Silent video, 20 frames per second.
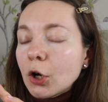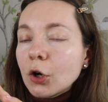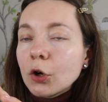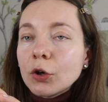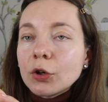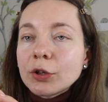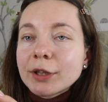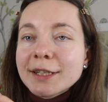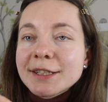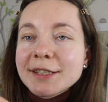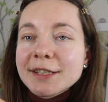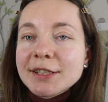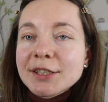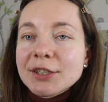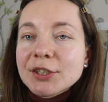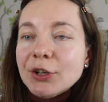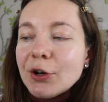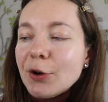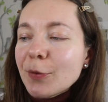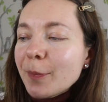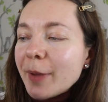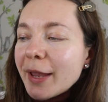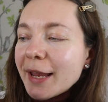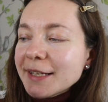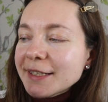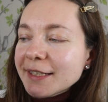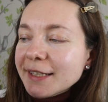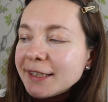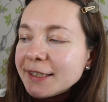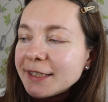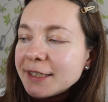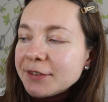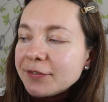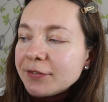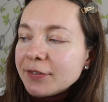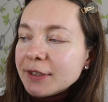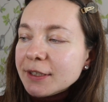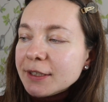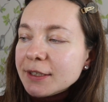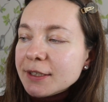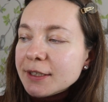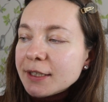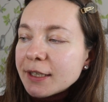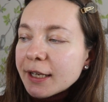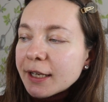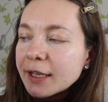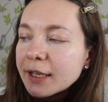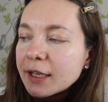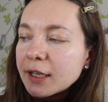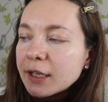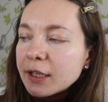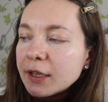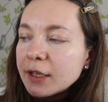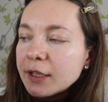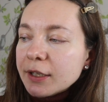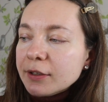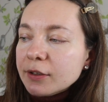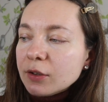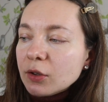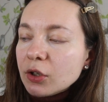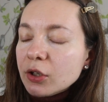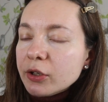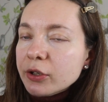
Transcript: Oh, this is so amazing. This feels like a little